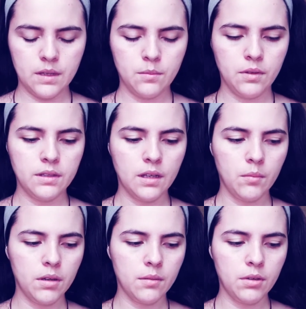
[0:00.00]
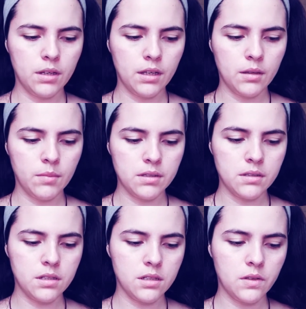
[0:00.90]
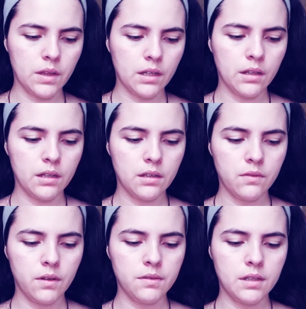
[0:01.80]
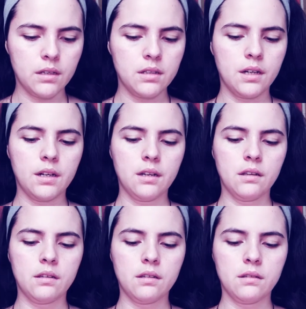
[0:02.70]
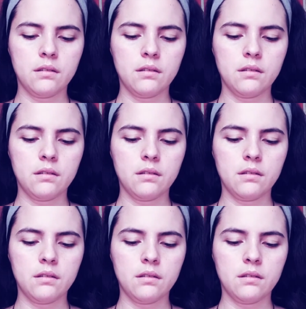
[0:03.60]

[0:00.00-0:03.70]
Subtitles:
Please help me communicate the messages for the collective of Sagittarius